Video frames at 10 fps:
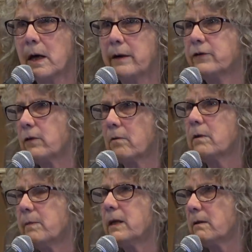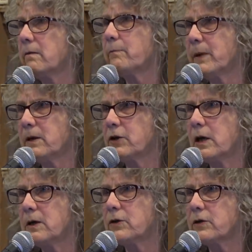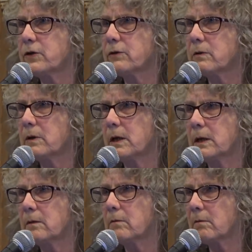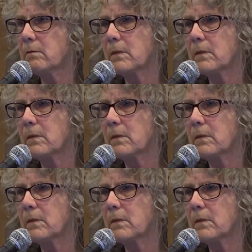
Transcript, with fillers: and so I mean the big changes in